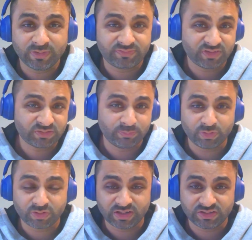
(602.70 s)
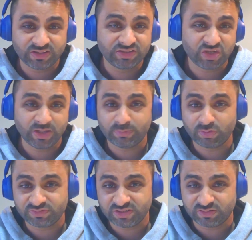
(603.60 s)
the first book is Chamber
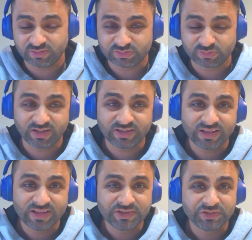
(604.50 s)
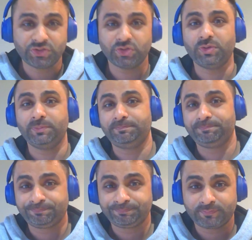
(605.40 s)
of Secrets, right? So
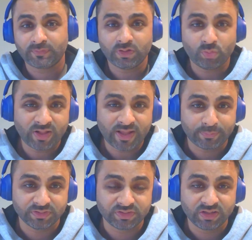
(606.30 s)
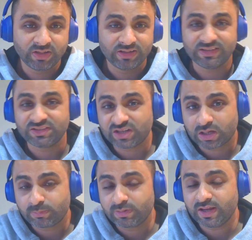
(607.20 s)
what happens? Let's
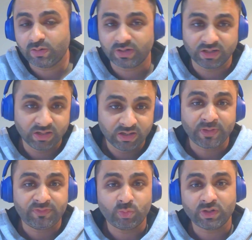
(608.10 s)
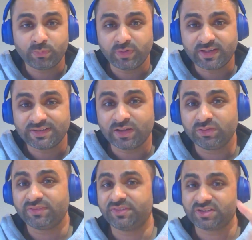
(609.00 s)
talk about Harry. If you want to break down
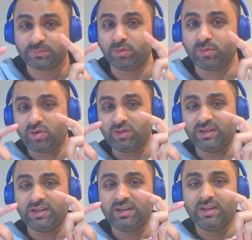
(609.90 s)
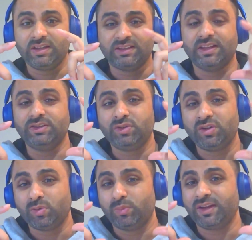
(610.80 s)
the first book only, then you
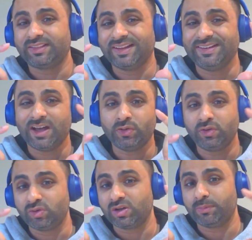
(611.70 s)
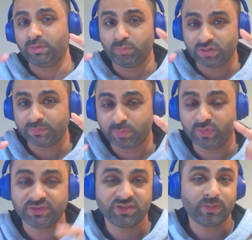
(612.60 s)
need to break that down into a couple of bullet
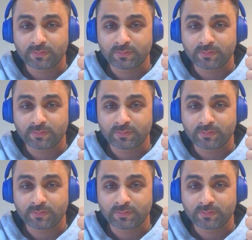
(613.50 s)
points.